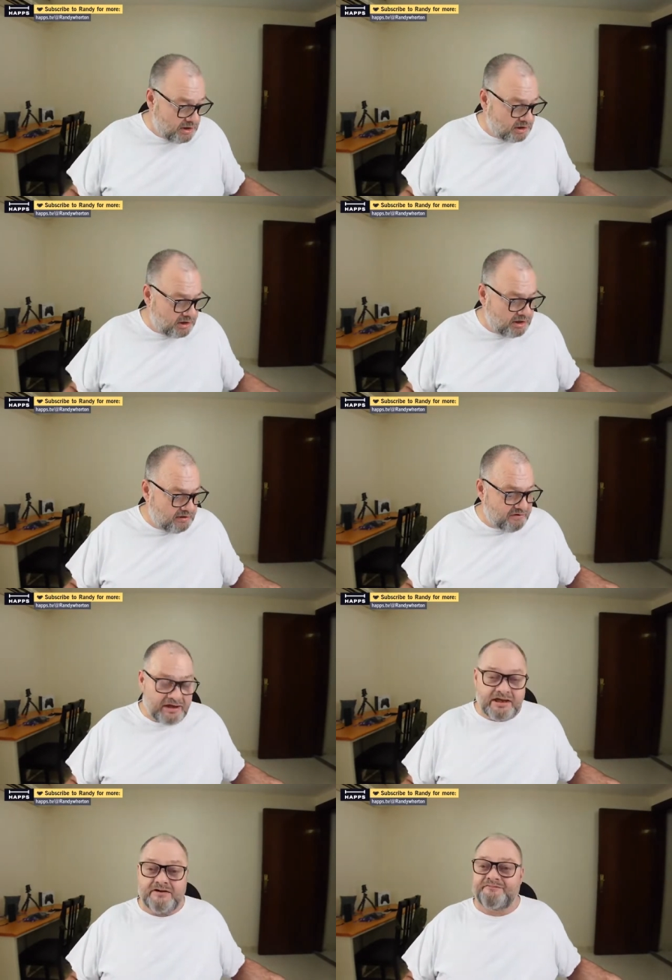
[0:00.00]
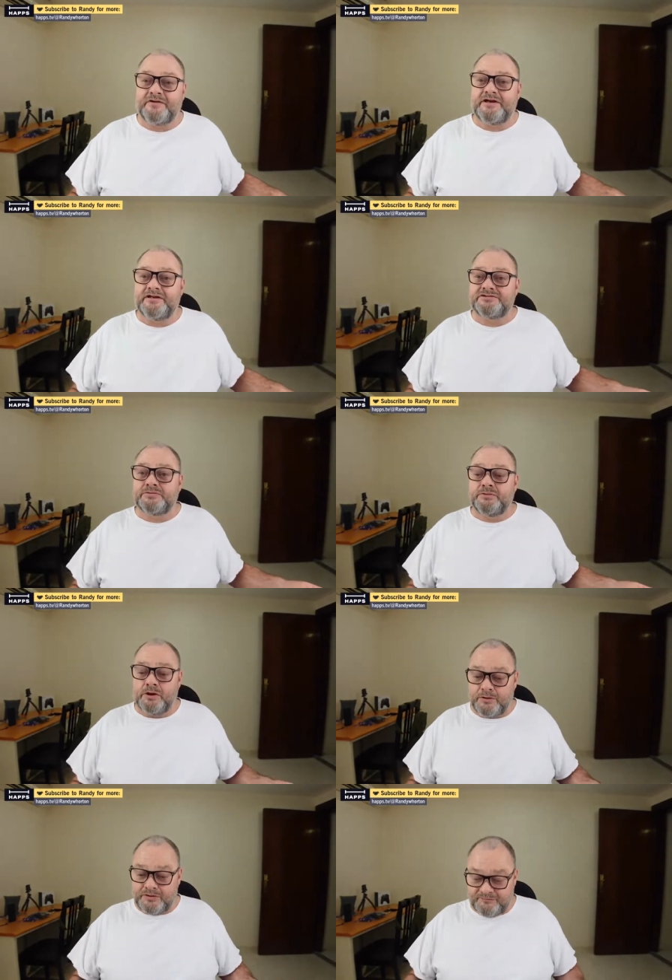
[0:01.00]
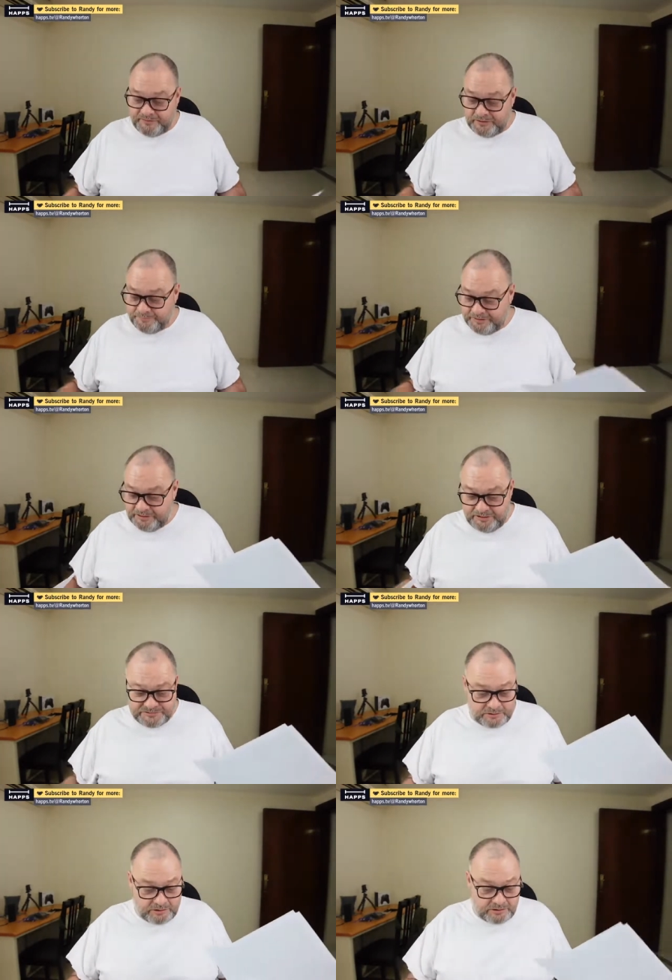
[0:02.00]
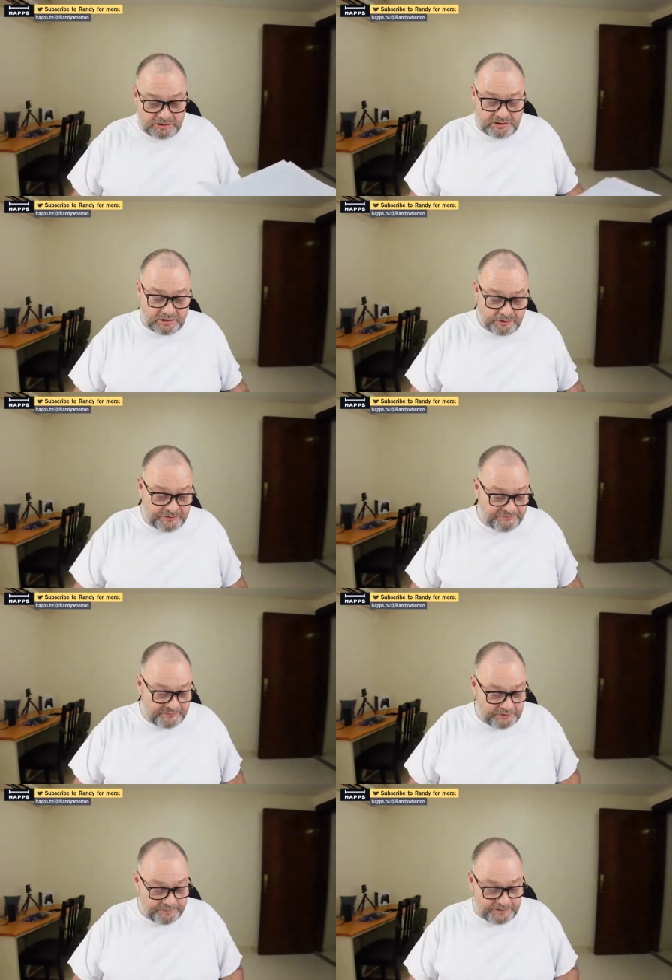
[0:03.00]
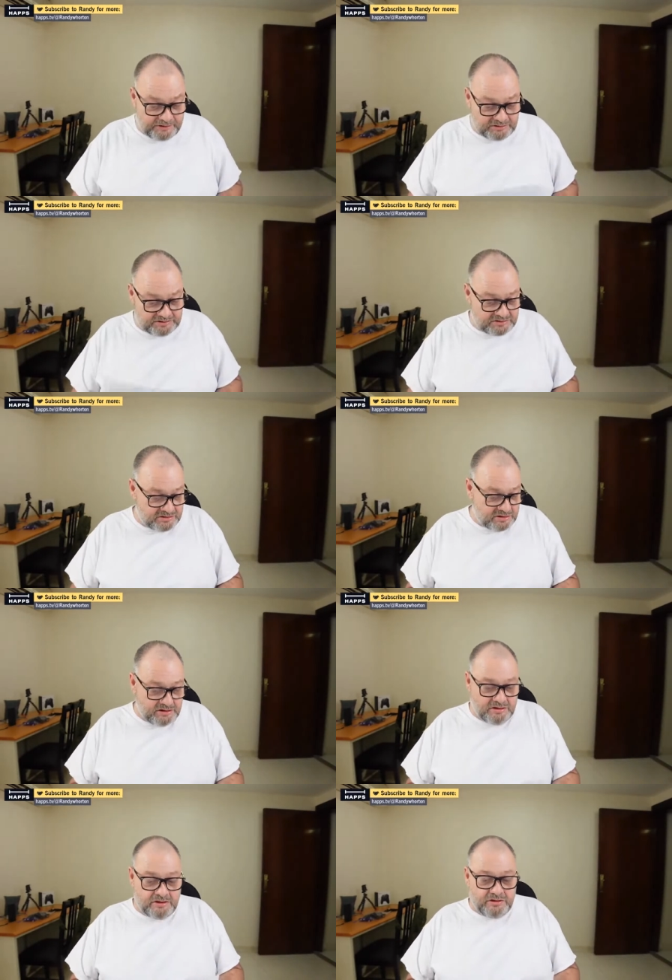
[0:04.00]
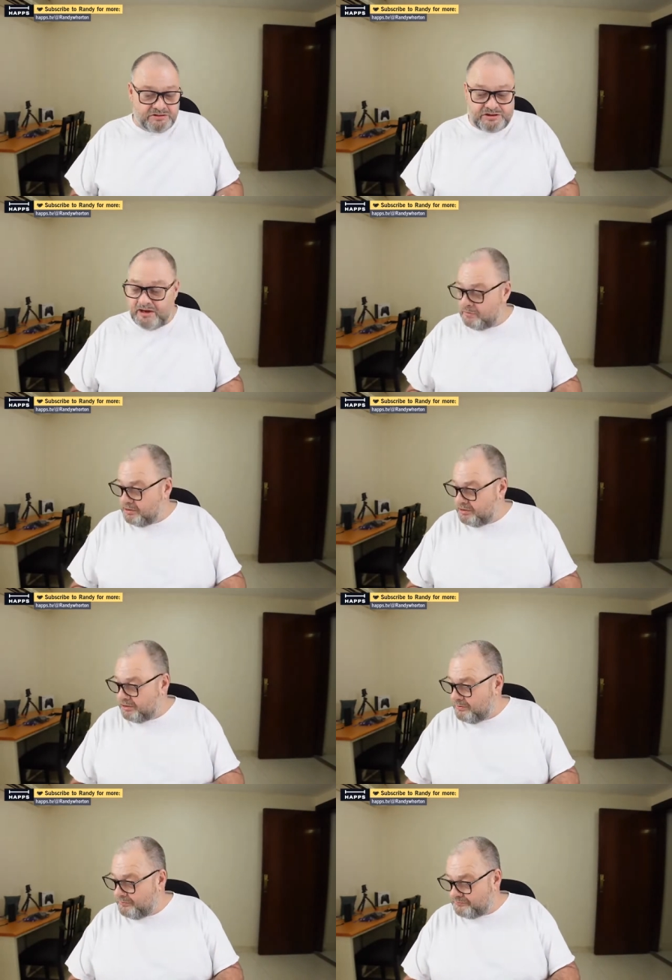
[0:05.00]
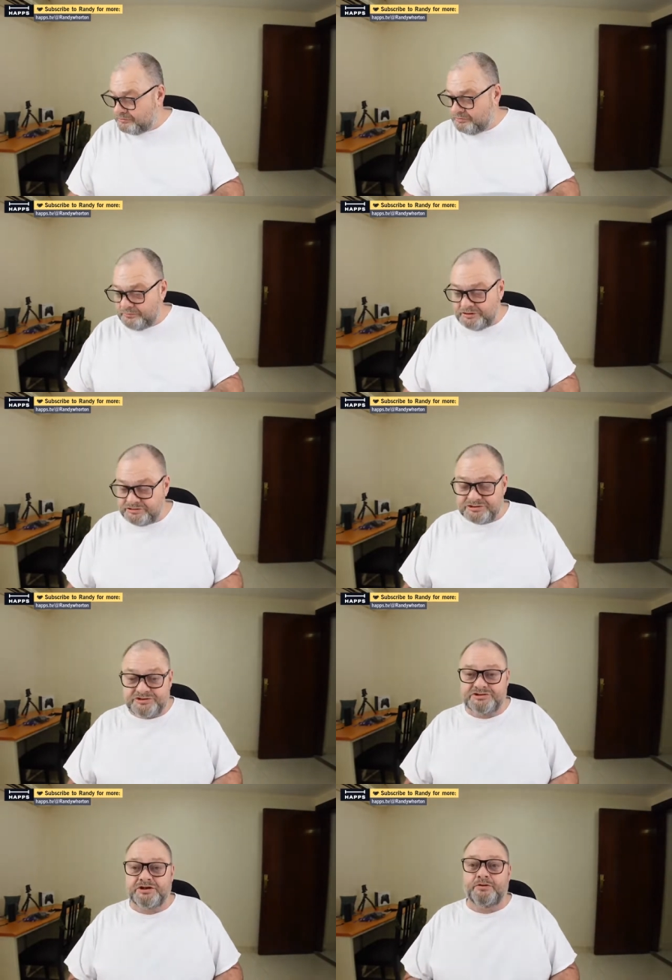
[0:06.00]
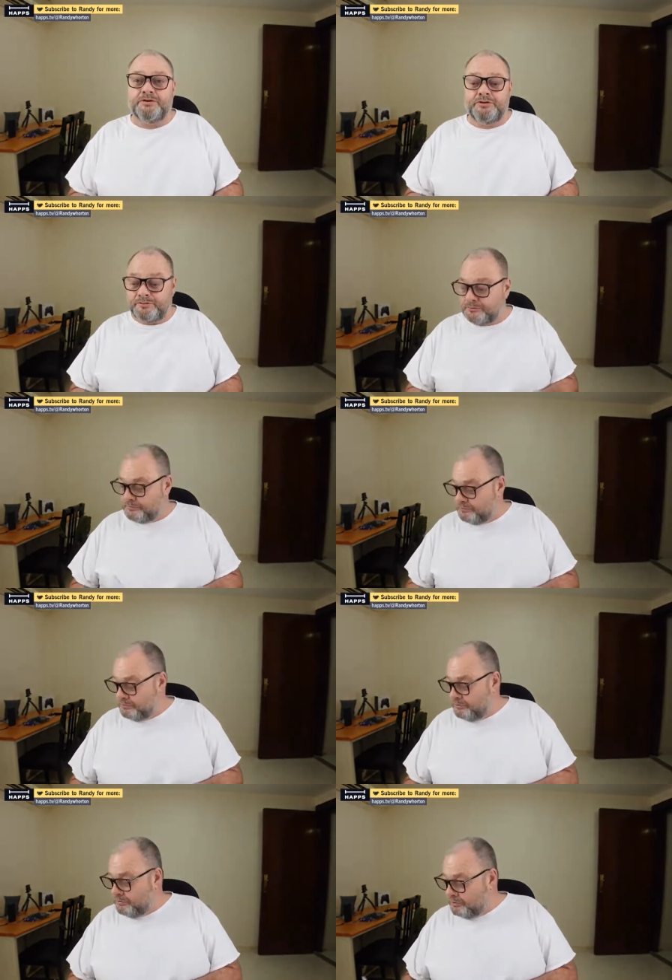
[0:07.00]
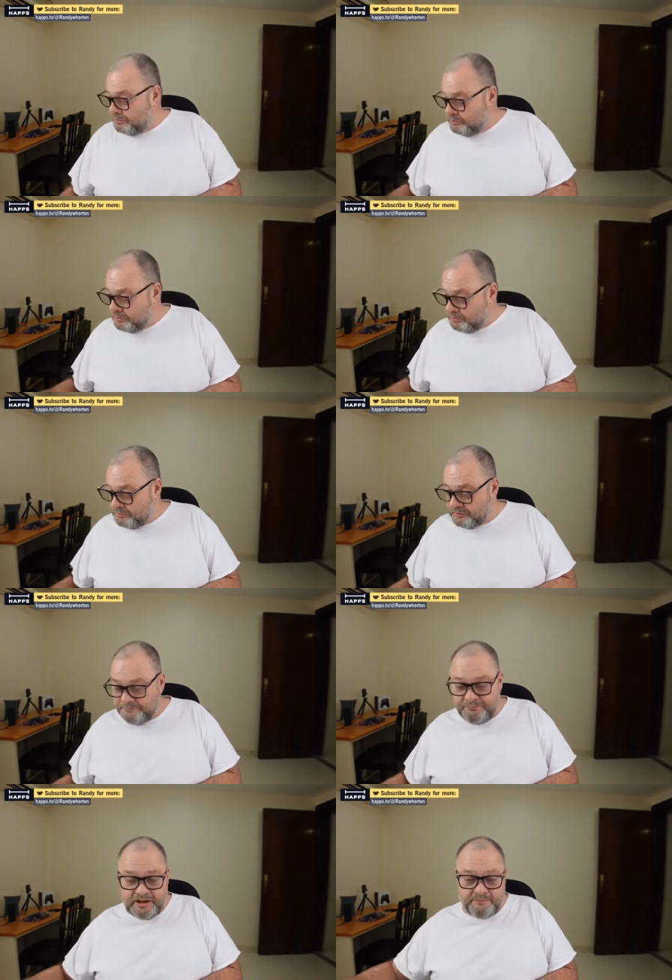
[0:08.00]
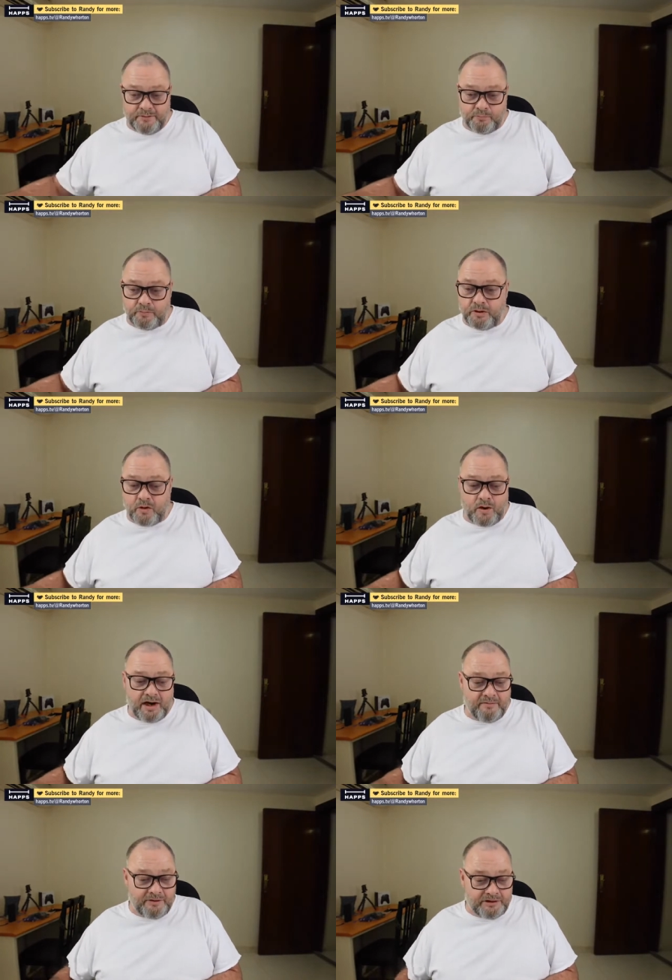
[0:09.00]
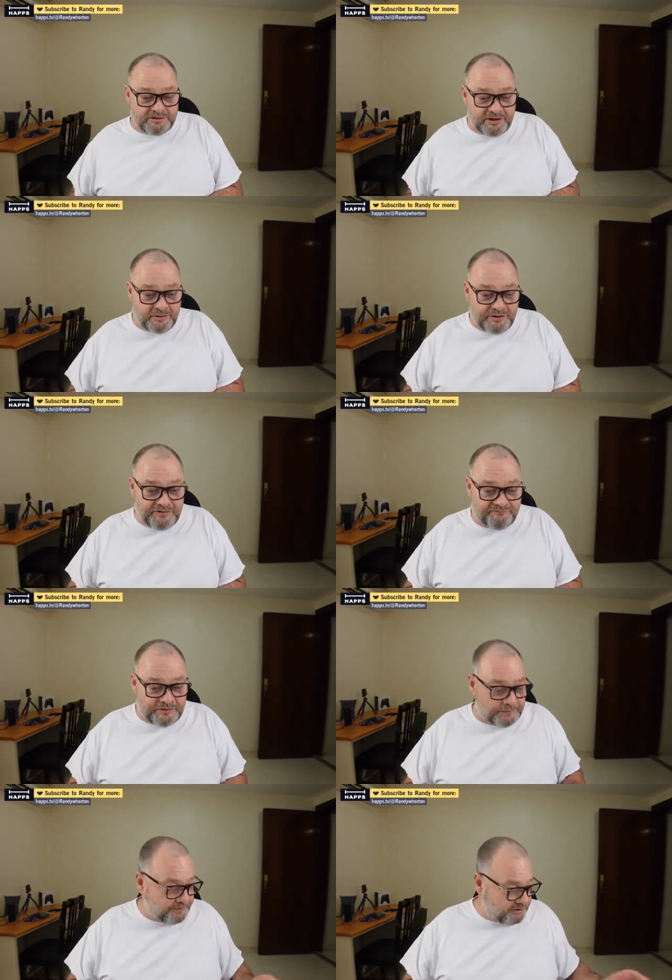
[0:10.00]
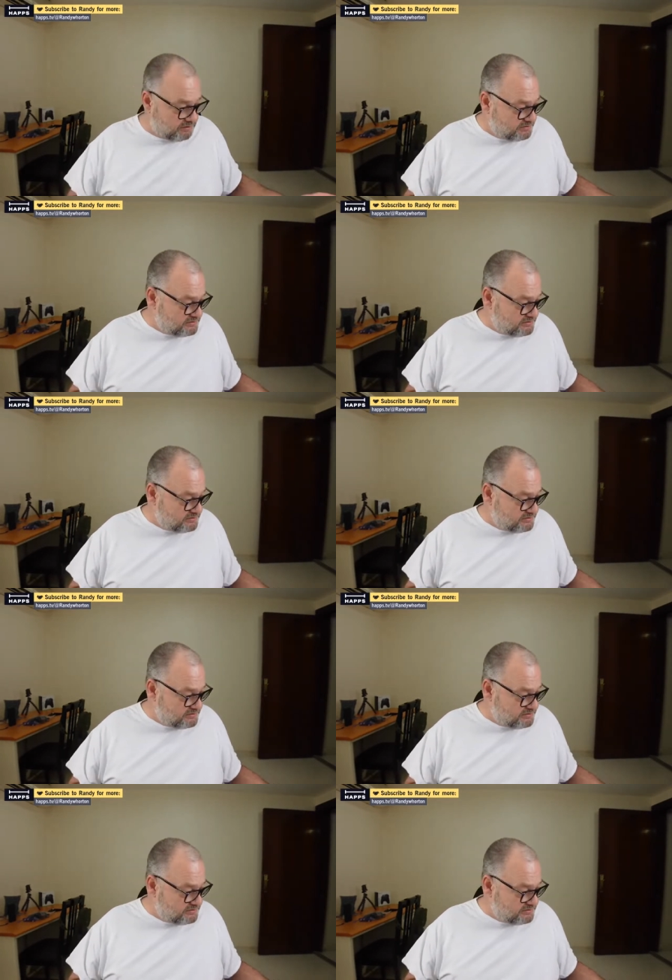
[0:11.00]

And I have a lot of friends who go to the Philippines or looking to go to the Philippines. So I wanted to go through and just show you the minimum requirement to go to the Philippines.